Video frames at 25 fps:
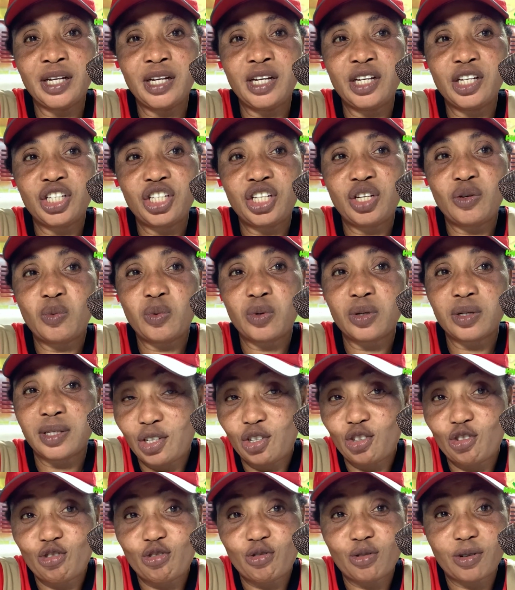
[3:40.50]
She was
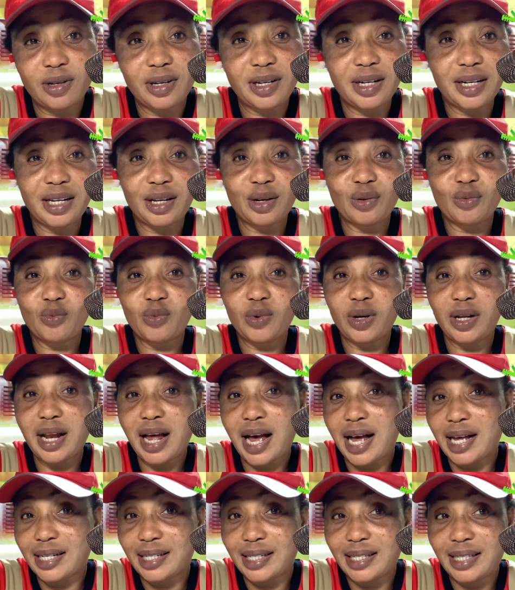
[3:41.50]
struggling with
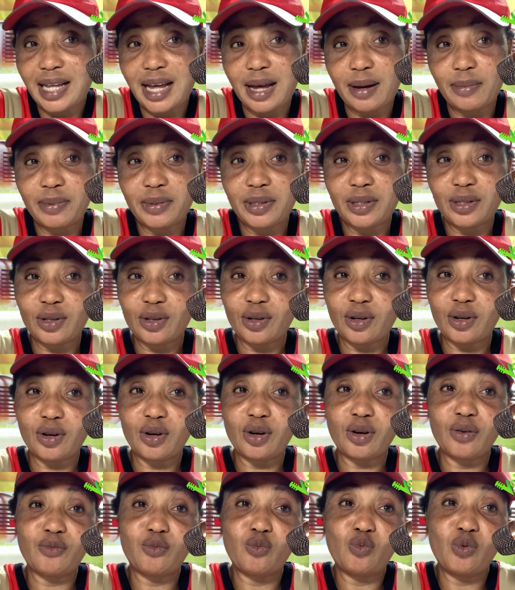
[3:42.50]
her steps,
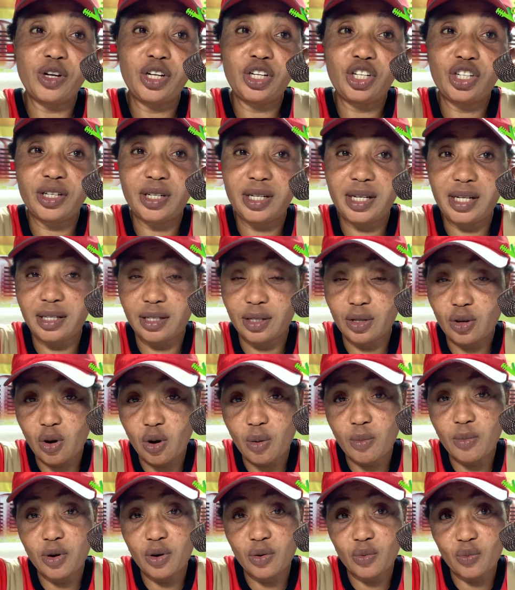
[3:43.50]
of which is
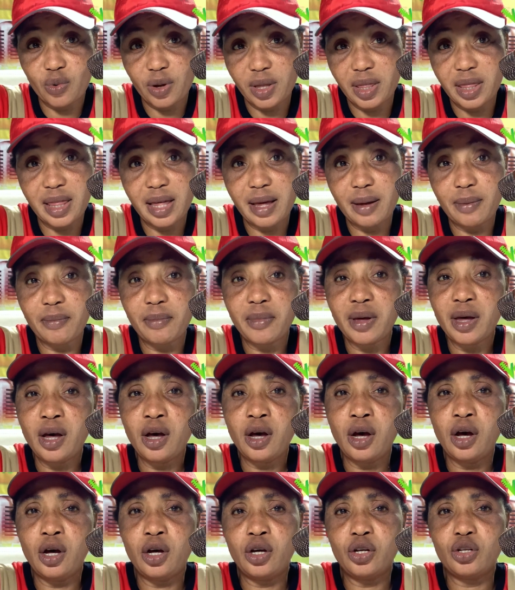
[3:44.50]
common with them.
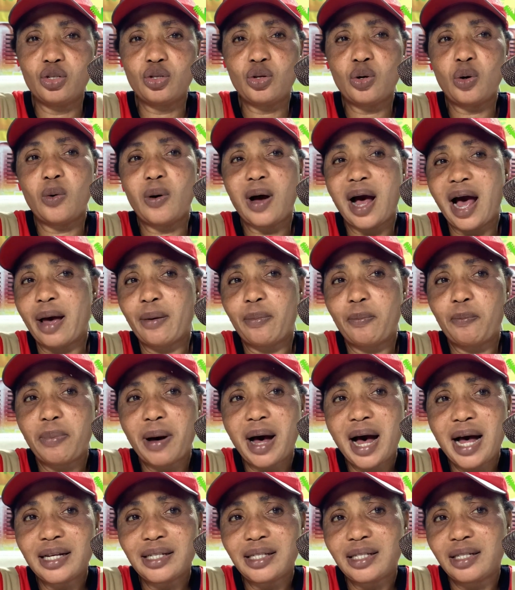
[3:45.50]
So I
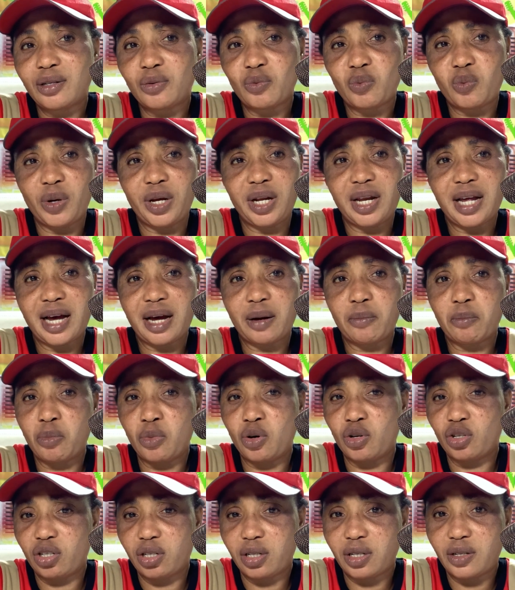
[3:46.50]
passed without
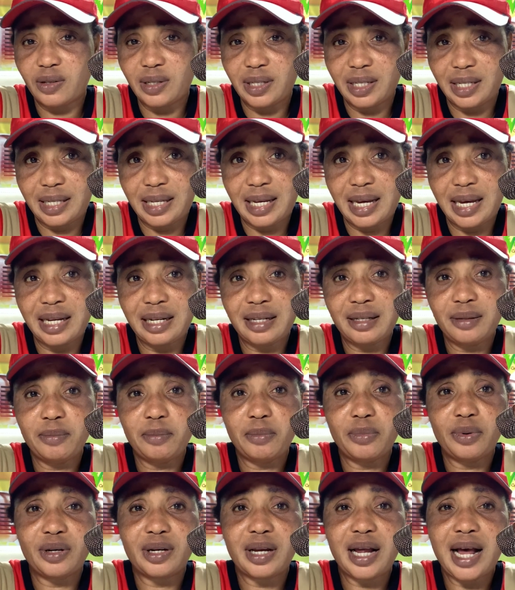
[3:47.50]
much concern,
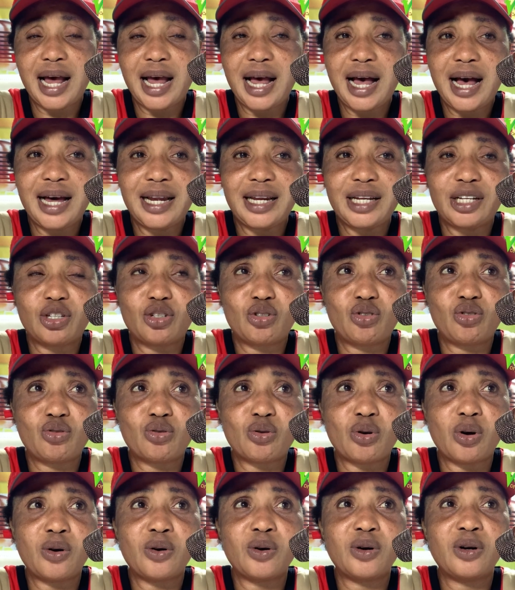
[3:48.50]
but I had a
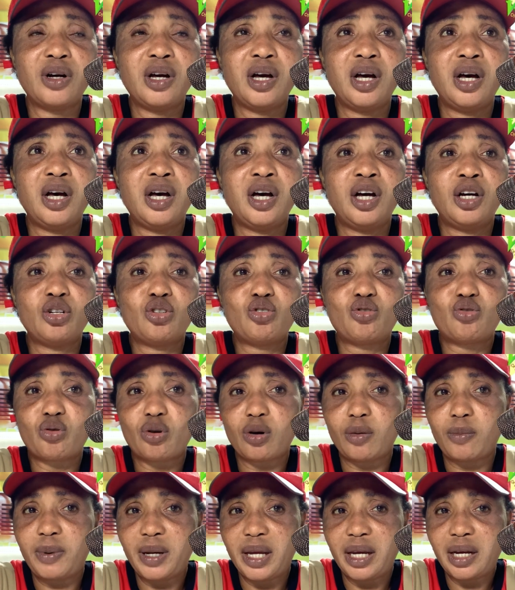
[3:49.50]
strong,
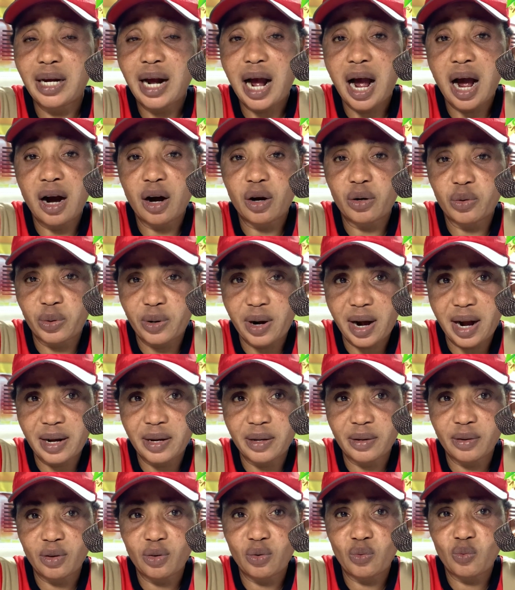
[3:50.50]
troubling aura
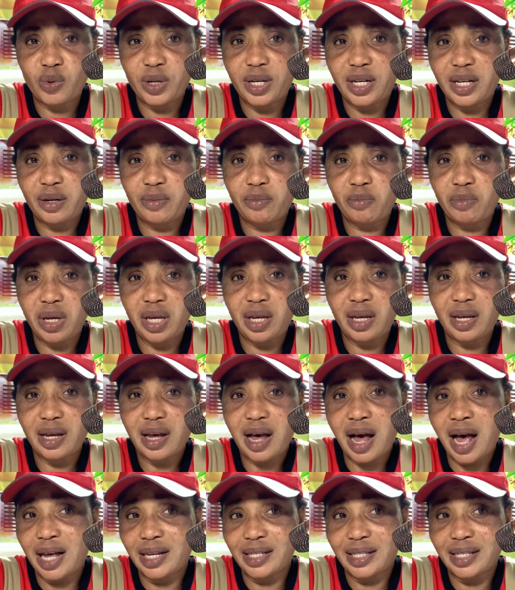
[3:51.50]
within me
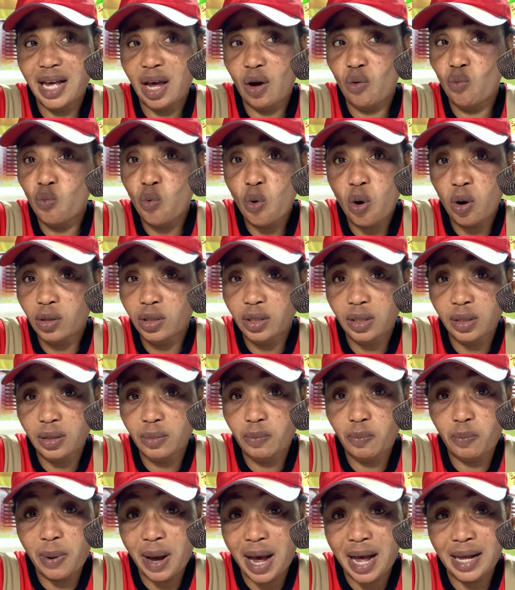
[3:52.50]
as I walked
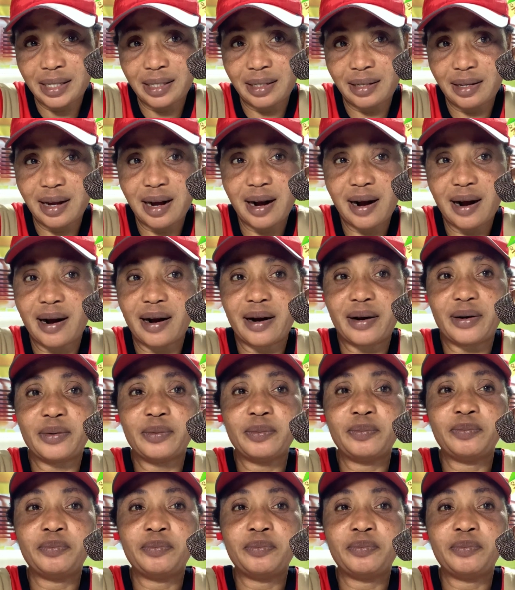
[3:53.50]
past her.